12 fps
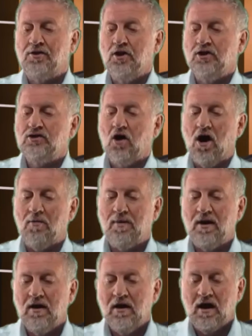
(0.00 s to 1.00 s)
third
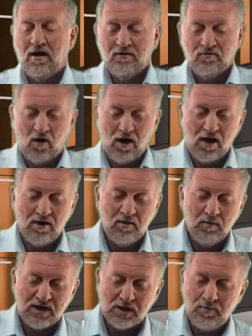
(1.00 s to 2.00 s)
type, not only
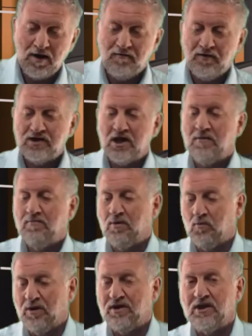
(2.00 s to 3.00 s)
with spear phishing,
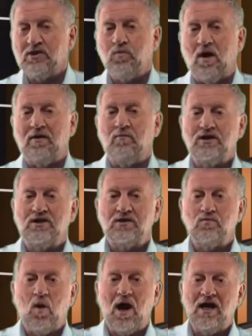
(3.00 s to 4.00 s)
but with this one, which
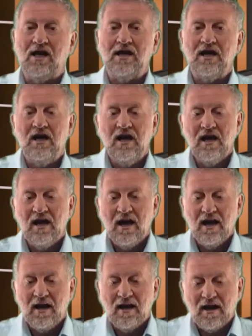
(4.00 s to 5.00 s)
is whaling,
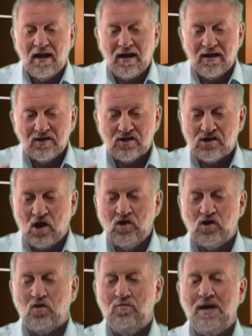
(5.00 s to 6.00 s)

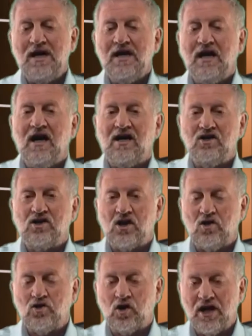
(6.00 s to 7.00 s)
social media and
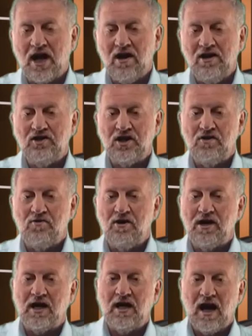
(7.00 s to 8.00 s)
social
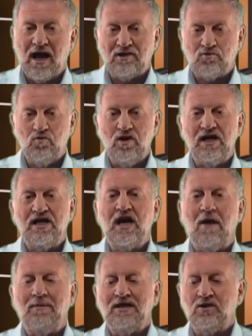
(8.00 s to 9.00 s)
engineering has really
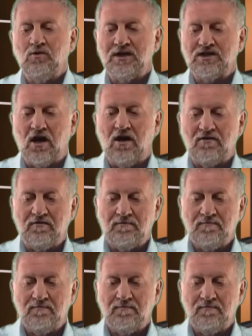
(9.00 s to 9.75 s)
come into its own.